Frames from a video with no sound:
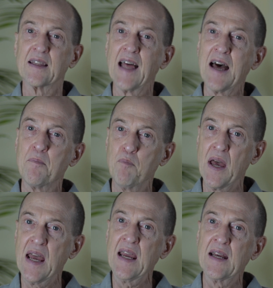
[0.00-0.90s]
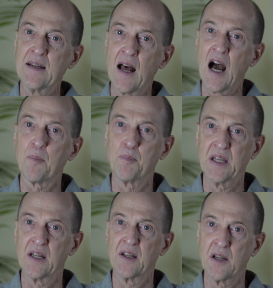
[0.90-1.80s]
That may not
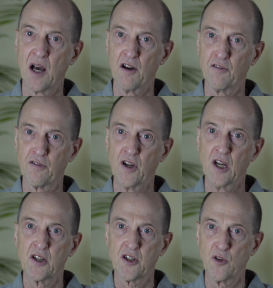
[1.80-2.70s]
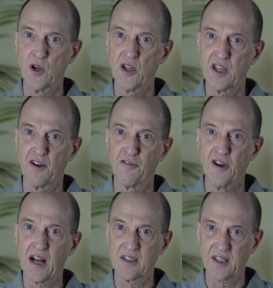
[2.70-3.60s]
be enough to really
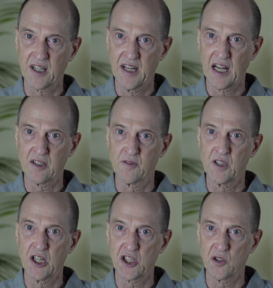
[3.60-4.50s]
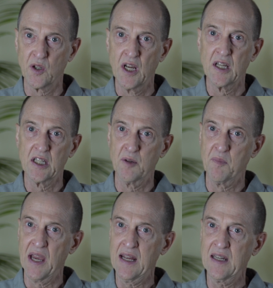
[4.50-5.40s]
affect the connective tissue. You
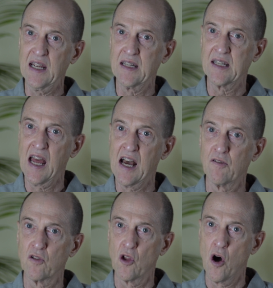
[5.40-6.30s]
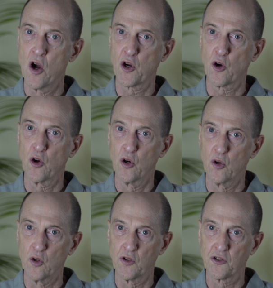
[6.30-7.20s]
may need to have longer
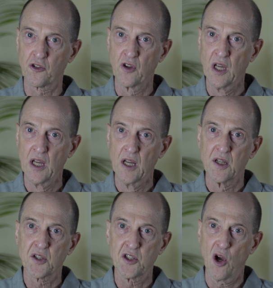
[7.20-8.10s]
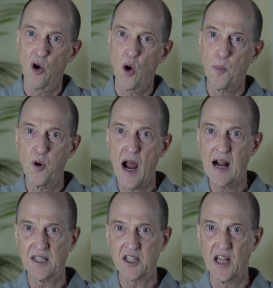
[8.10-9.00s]
holds. So a
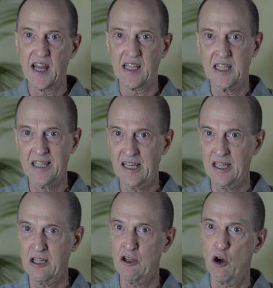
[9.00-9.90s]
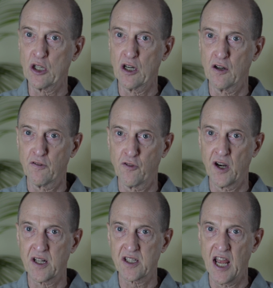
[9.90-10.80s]
practice like yin yoga, for
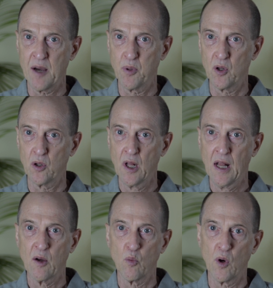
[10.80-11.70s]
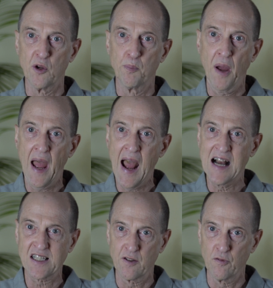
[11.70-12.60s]
example, where you
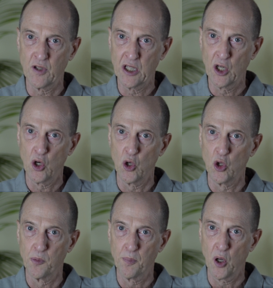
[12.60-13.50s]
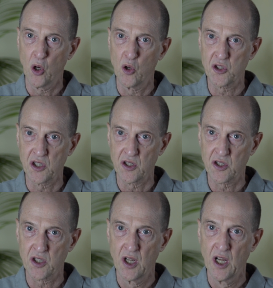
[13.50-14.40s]
passively hold
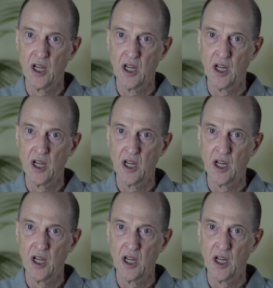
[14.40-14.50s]
poses